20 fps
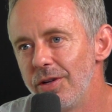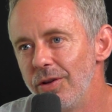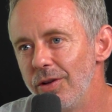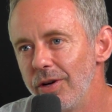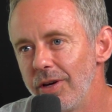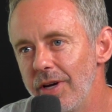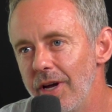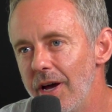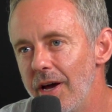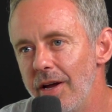
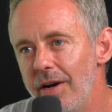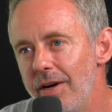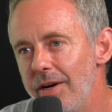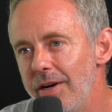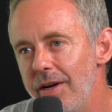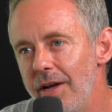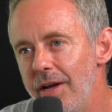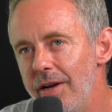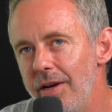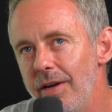look at
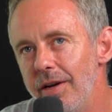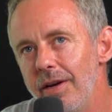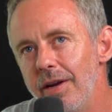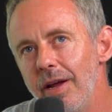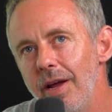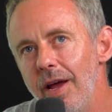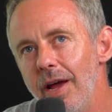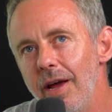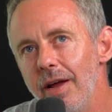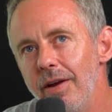it
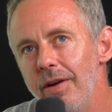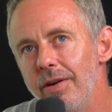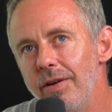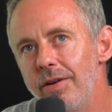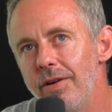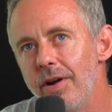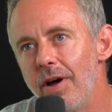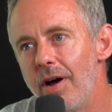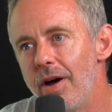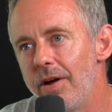
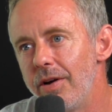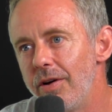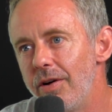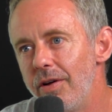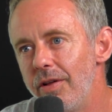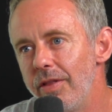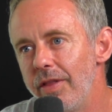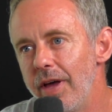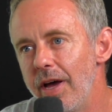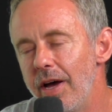and not
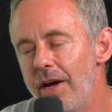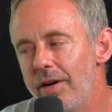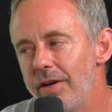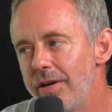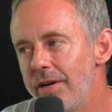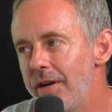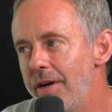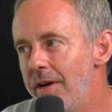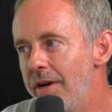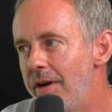all
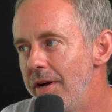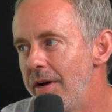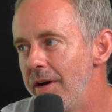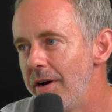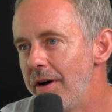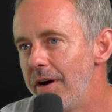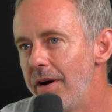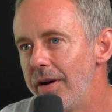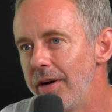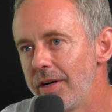that
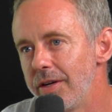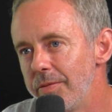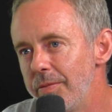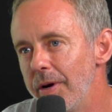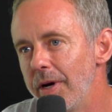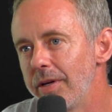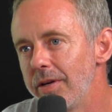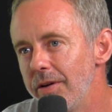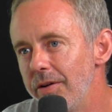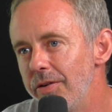
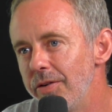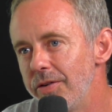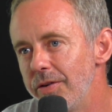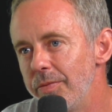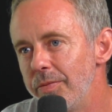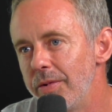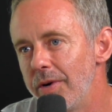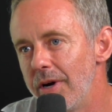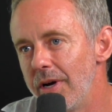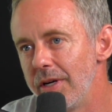unexpected or
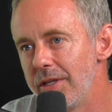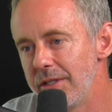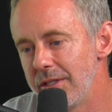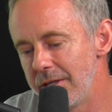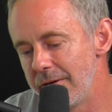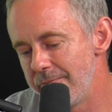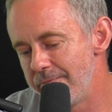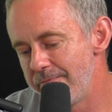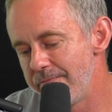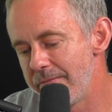
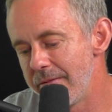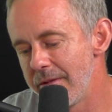surprising.